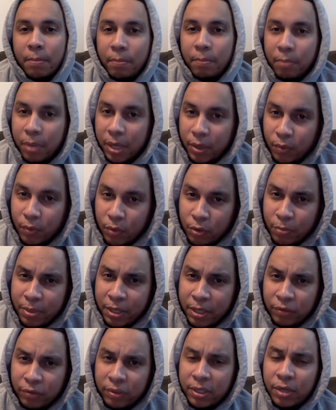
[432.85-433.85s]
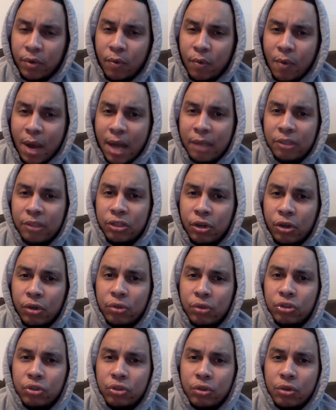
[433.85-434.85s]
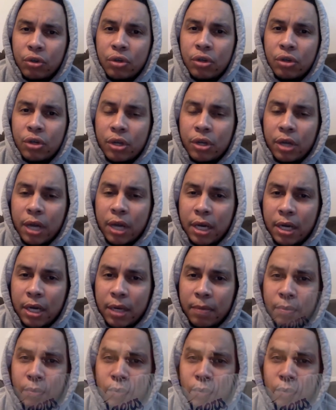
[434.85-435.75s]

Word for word: but it will be interesting to watch Kershaw um,